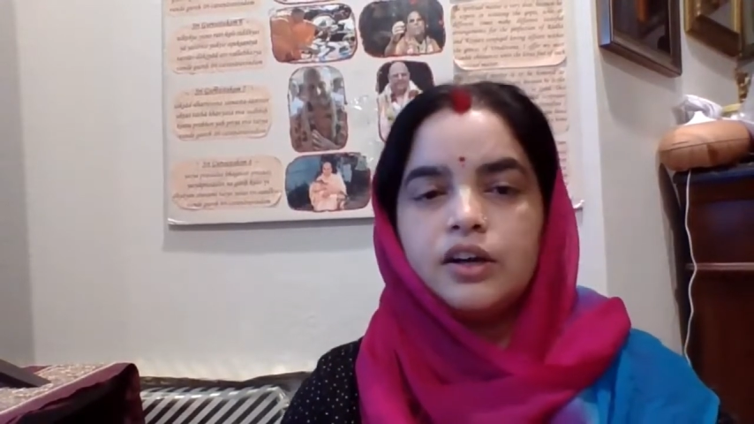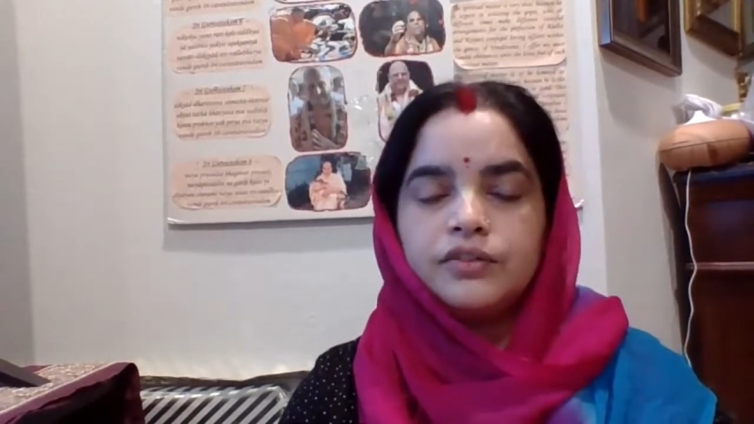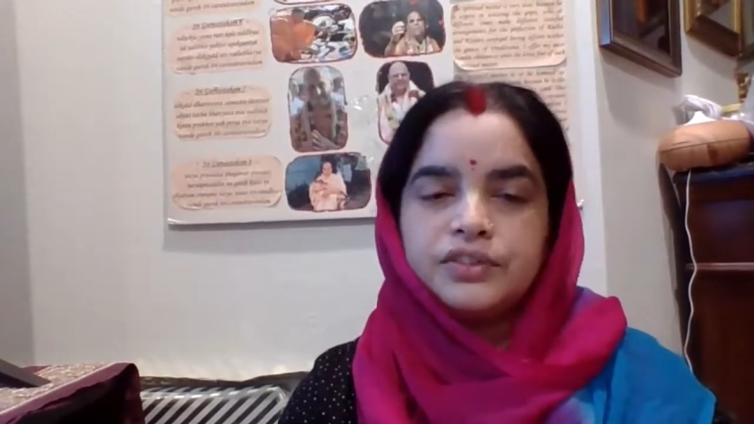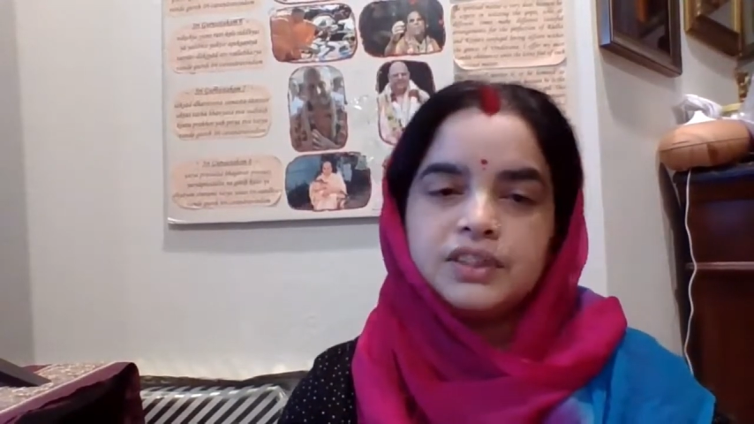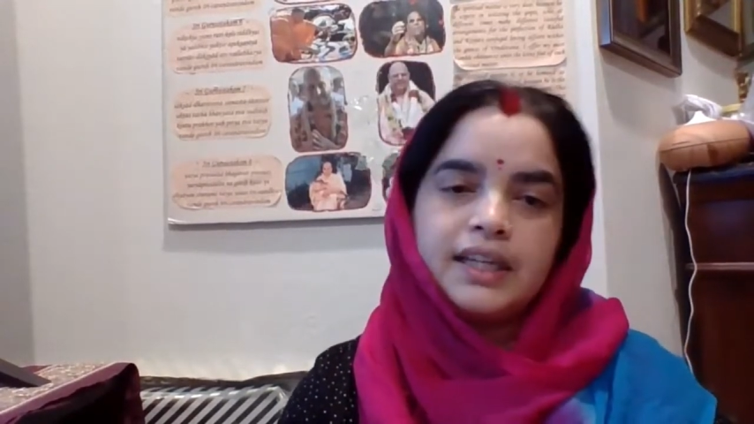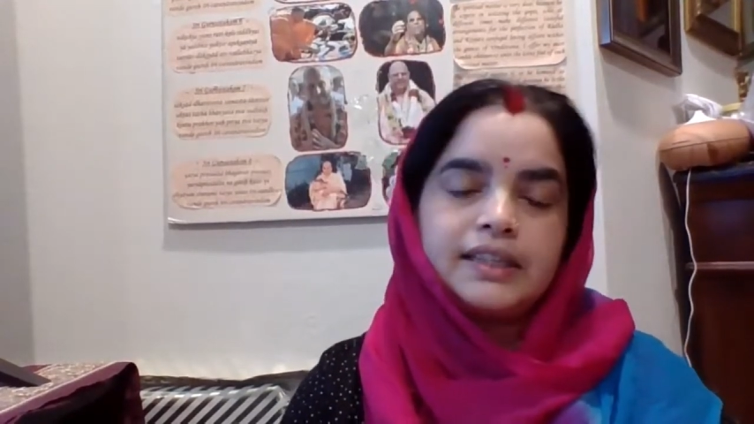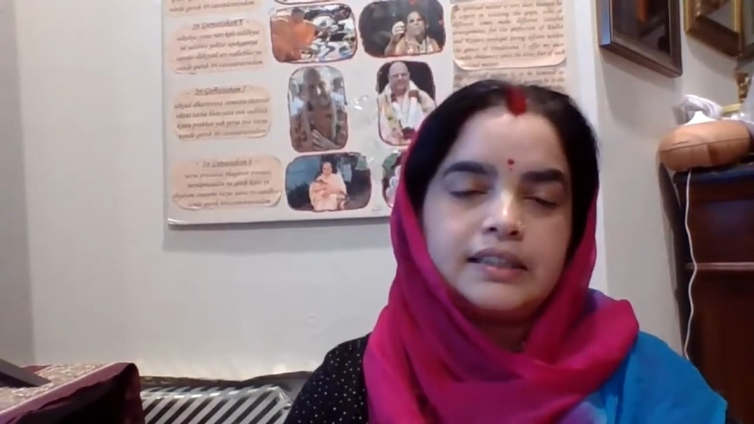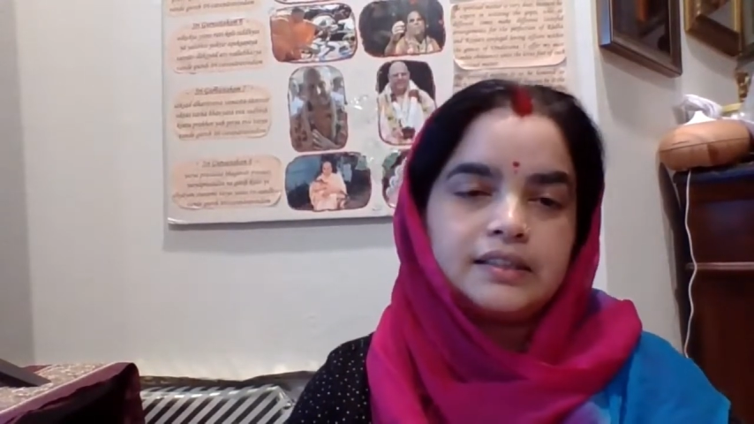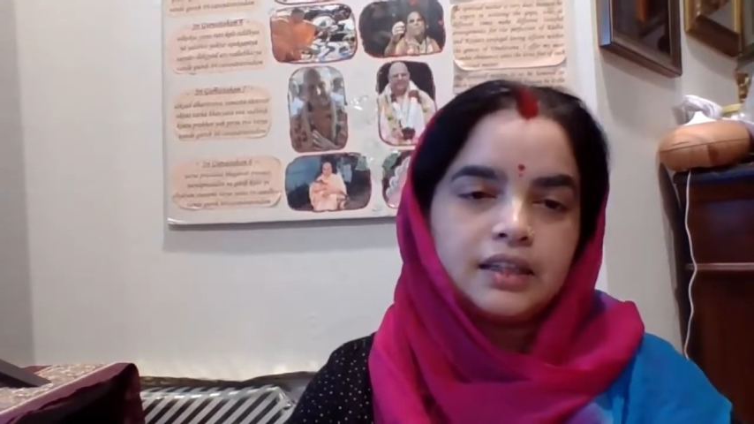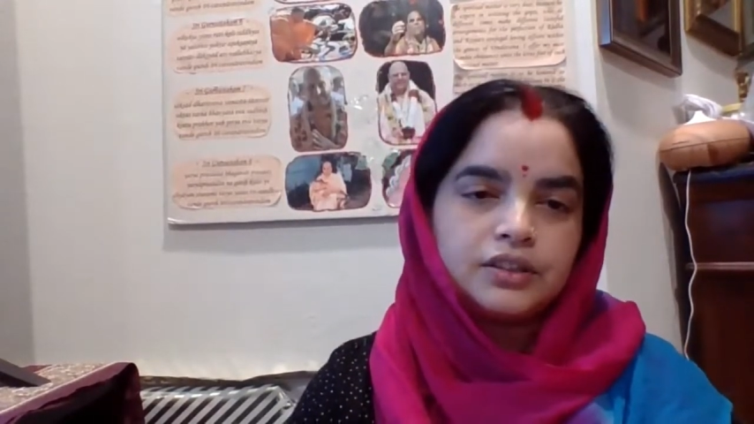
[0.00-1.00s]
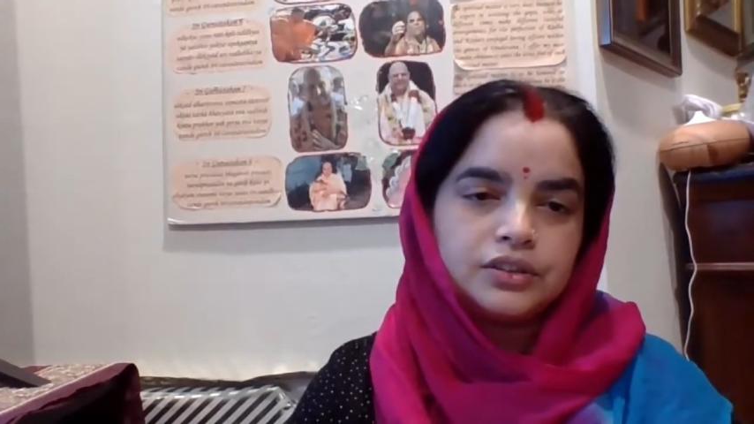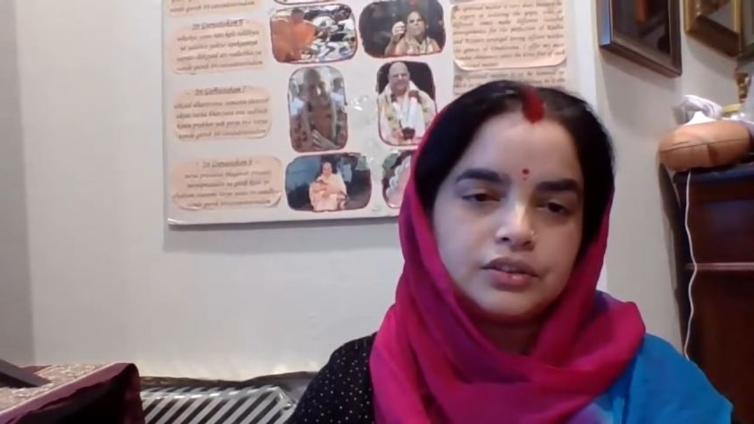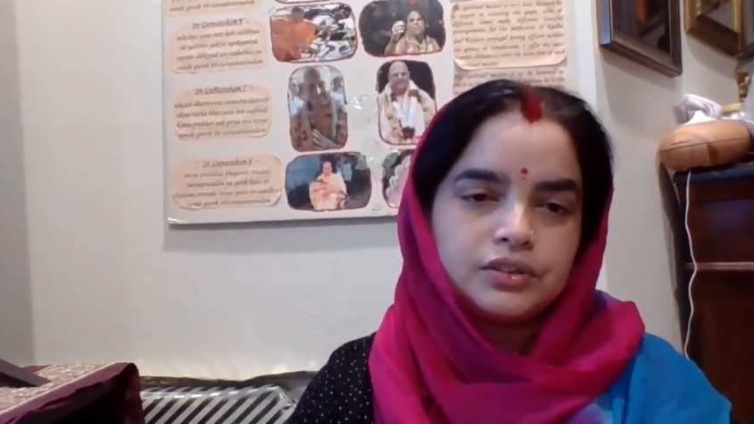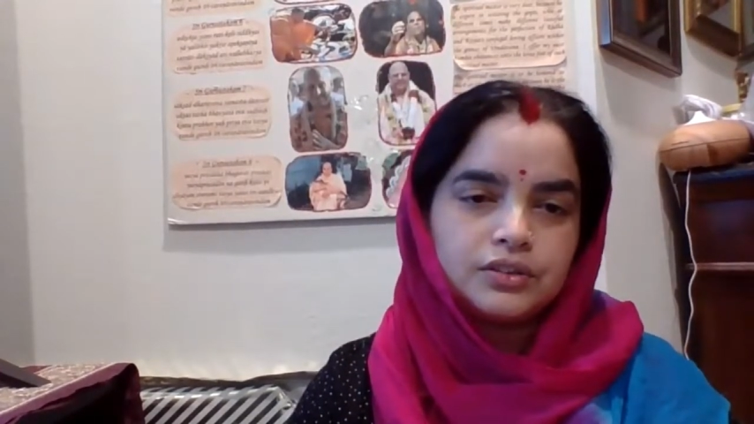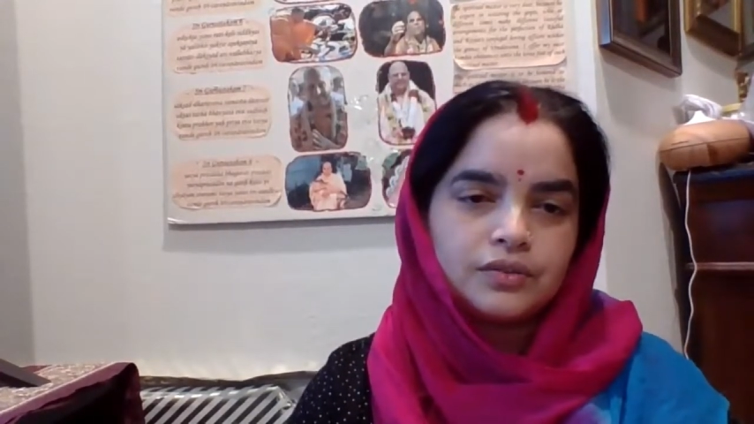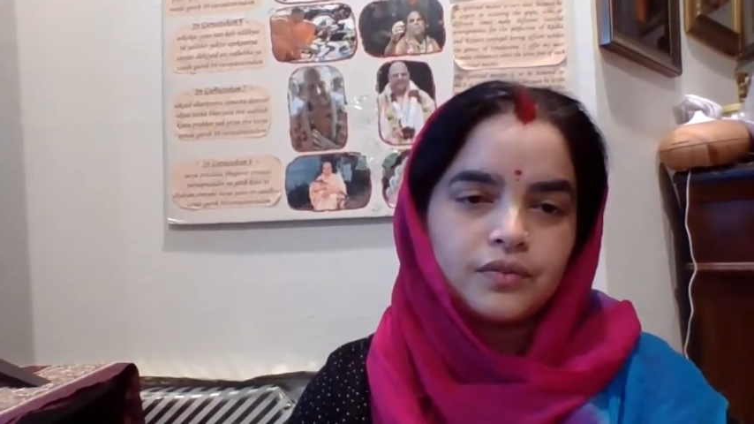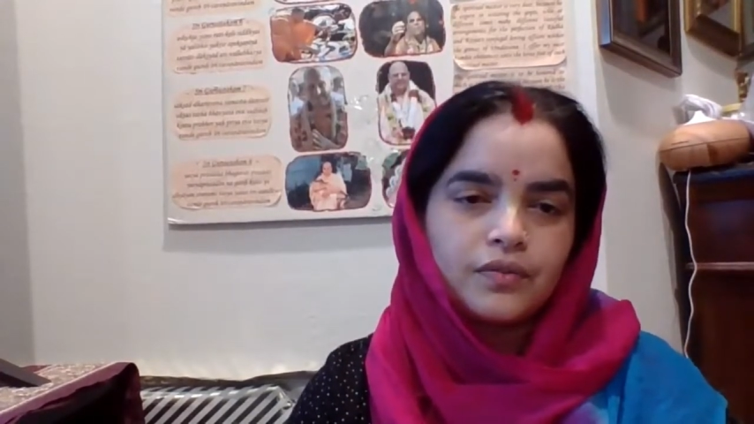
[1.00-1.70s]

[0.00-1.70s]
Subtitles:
of steady intelligence.